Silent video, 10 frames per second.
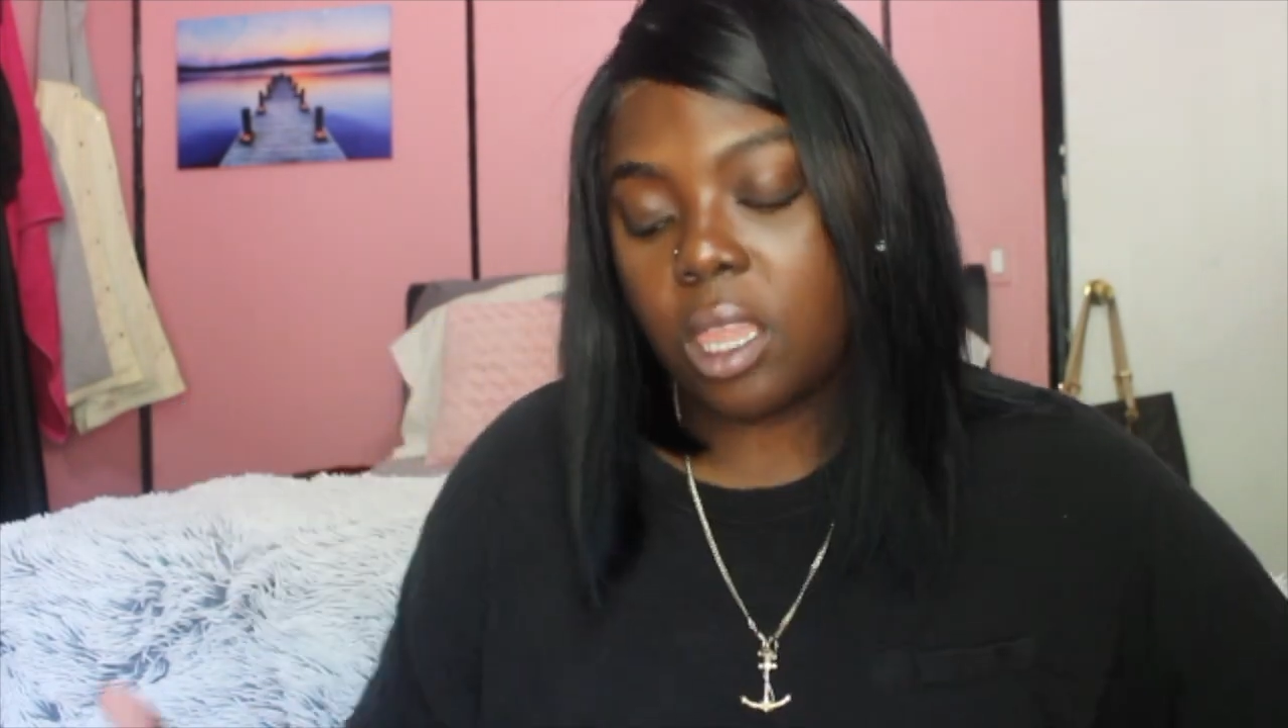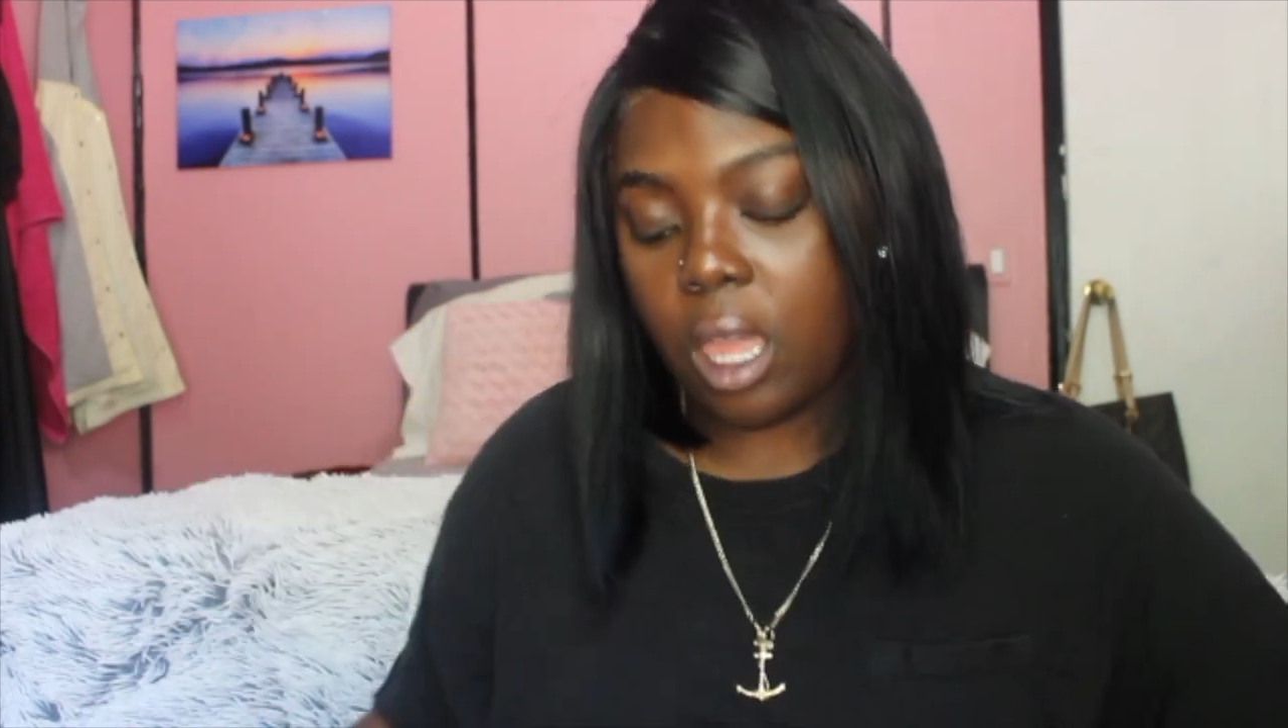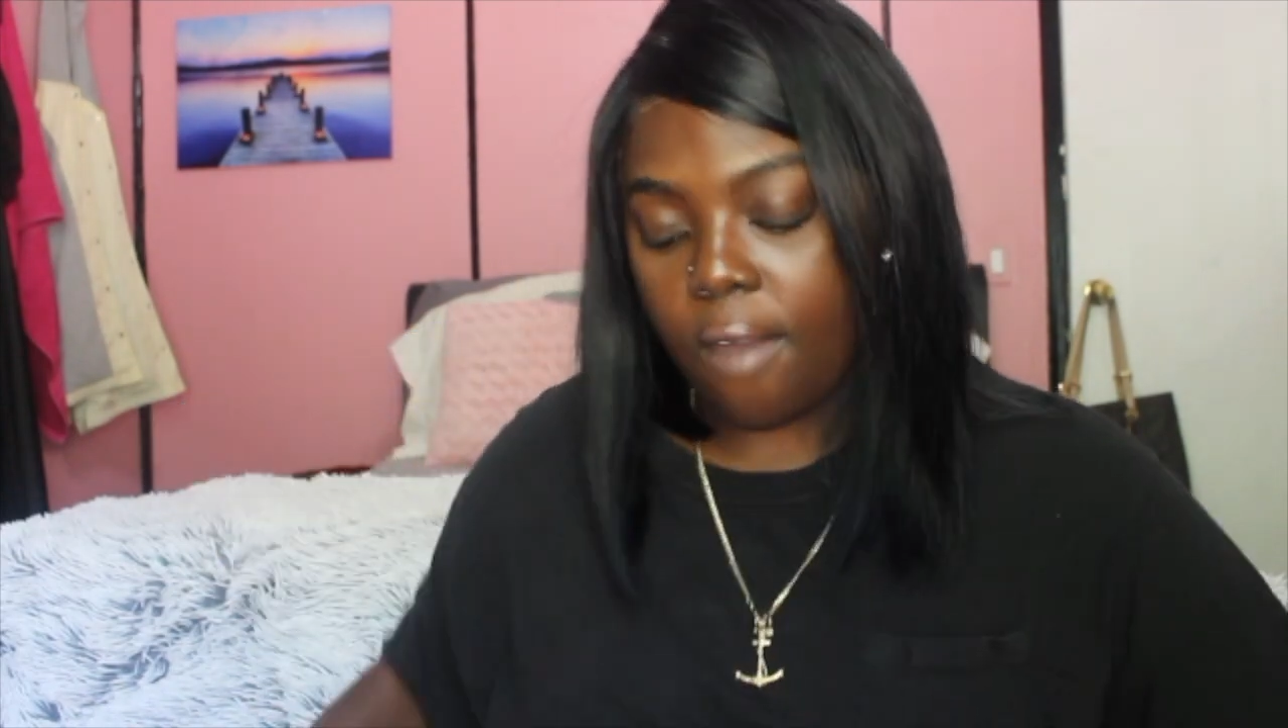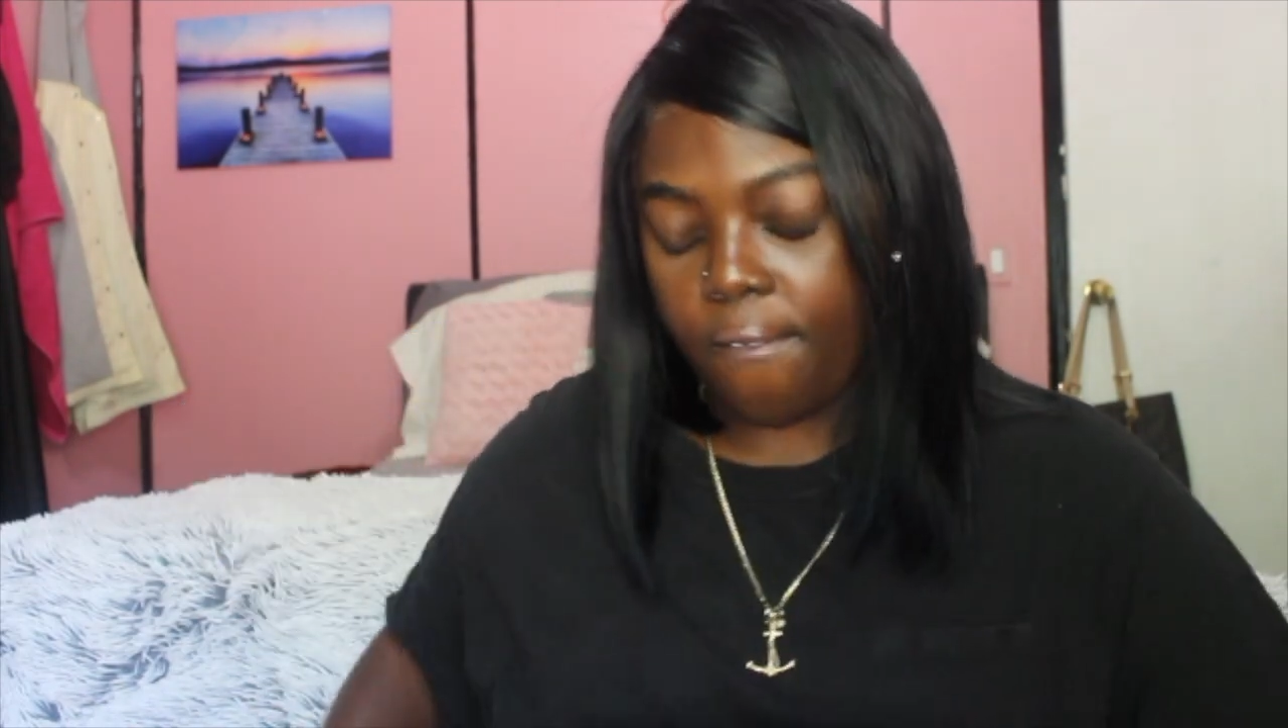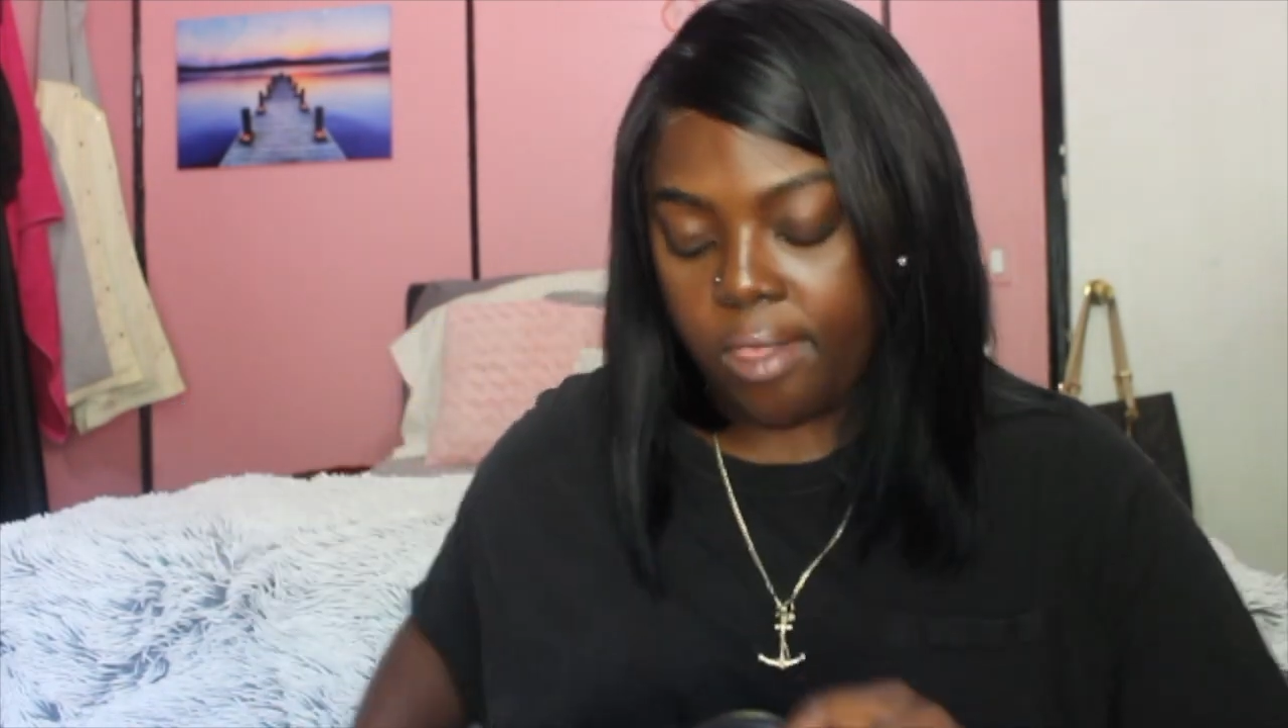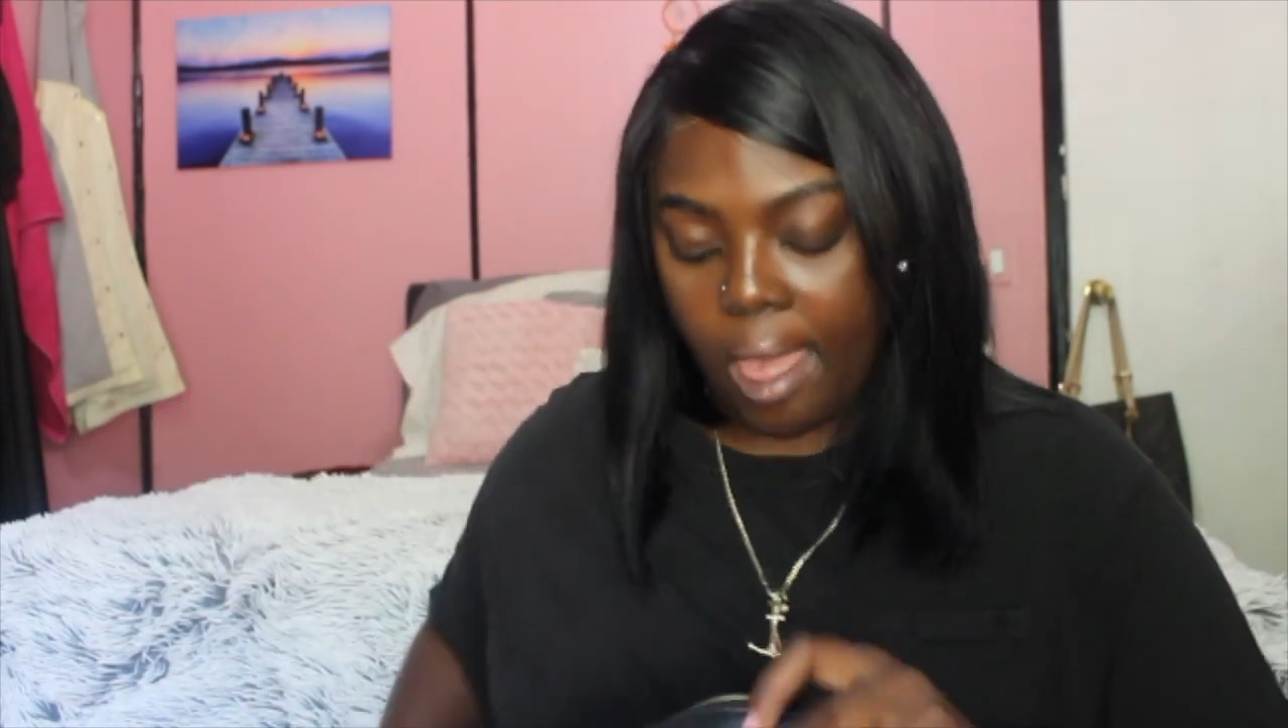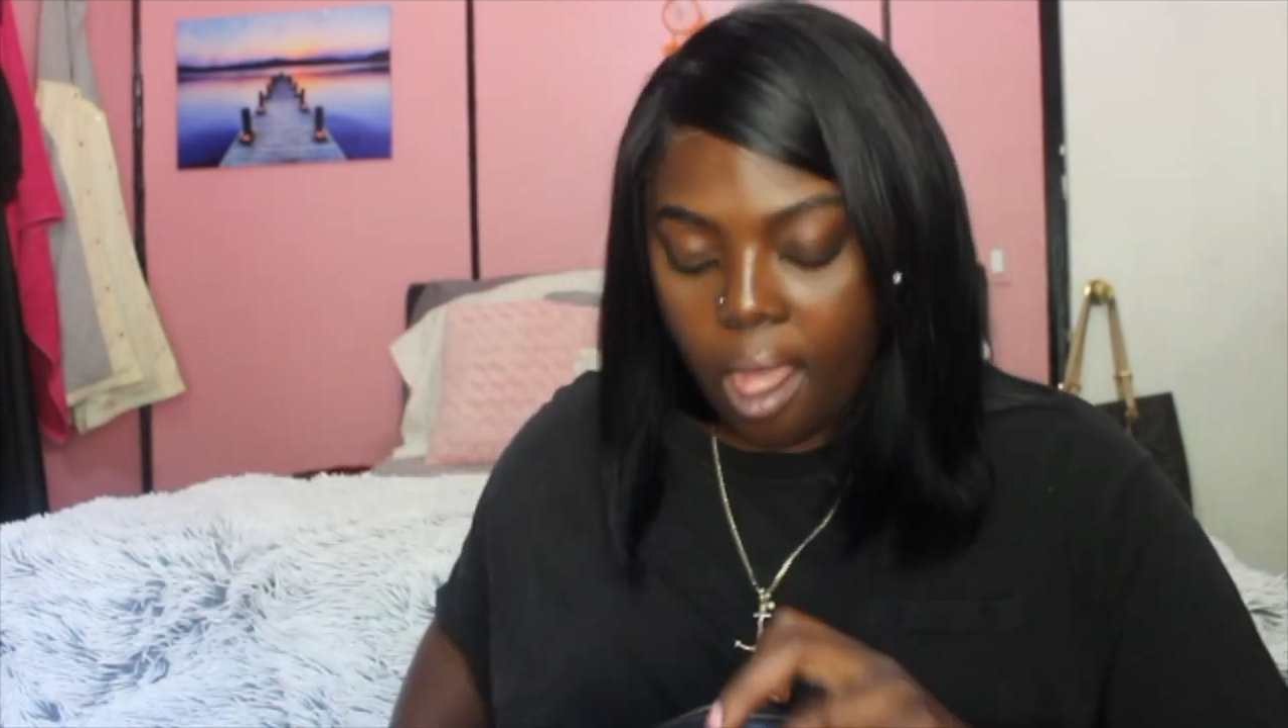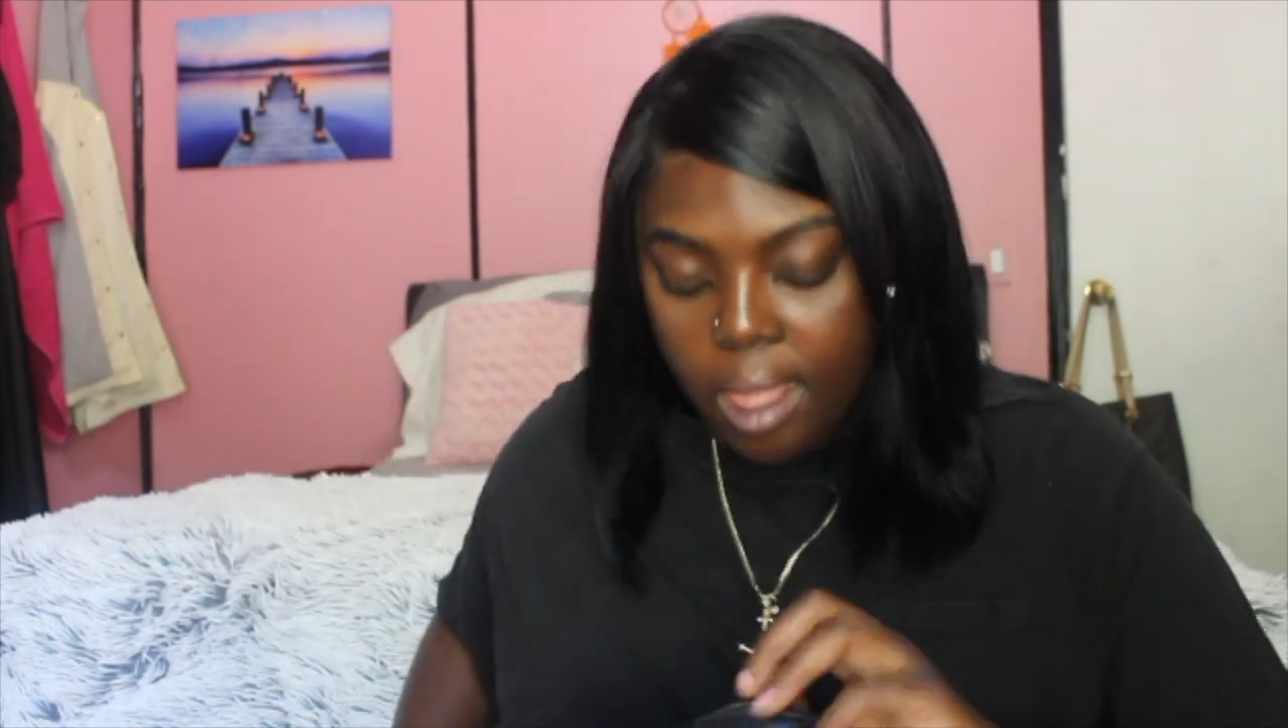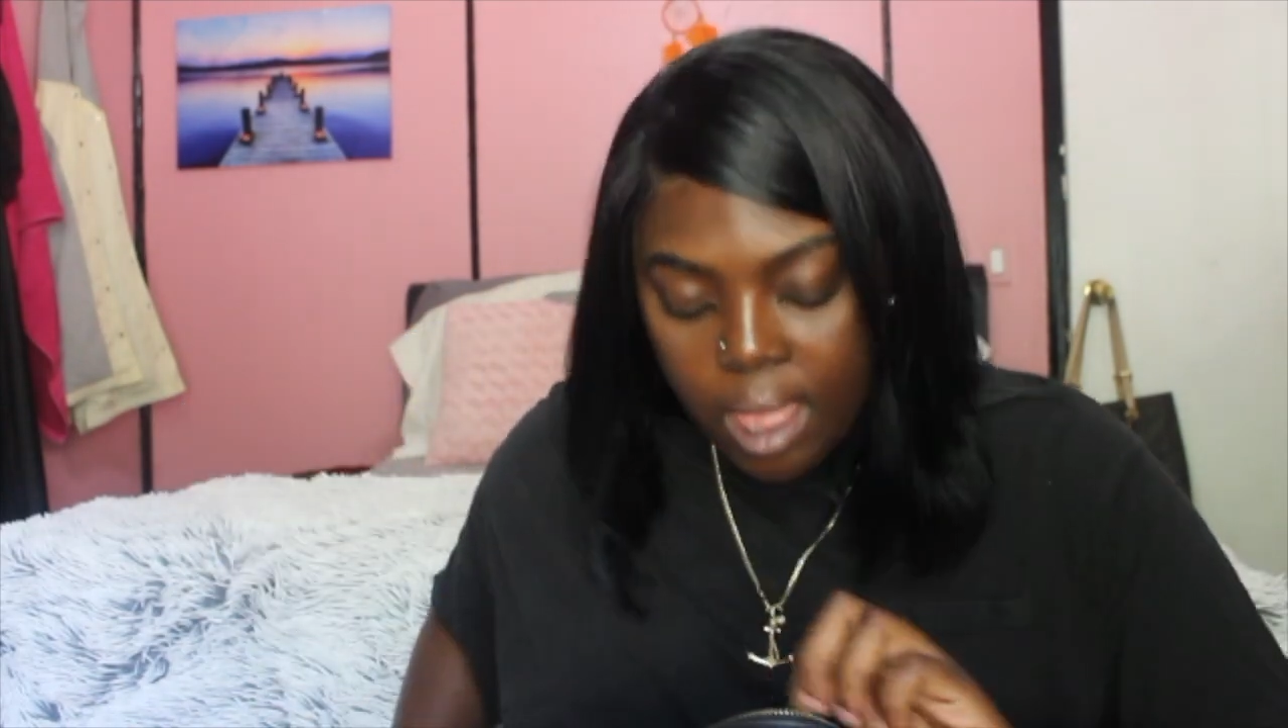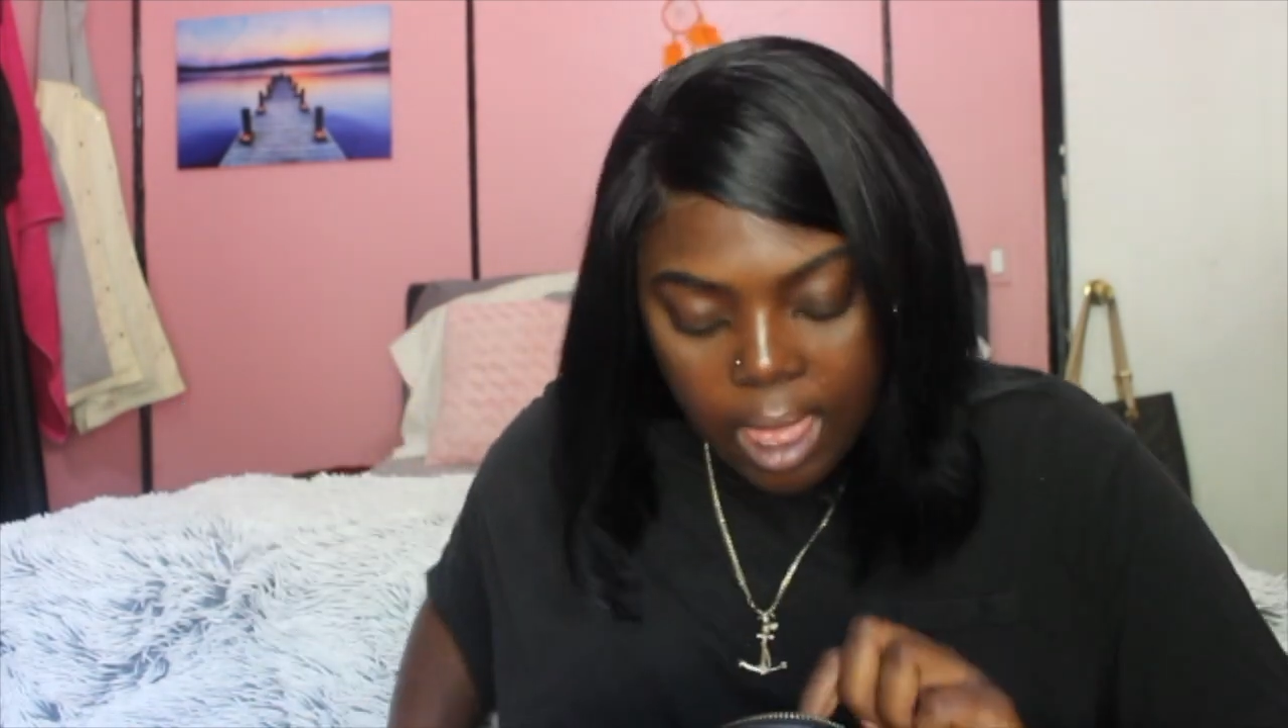lookout for that.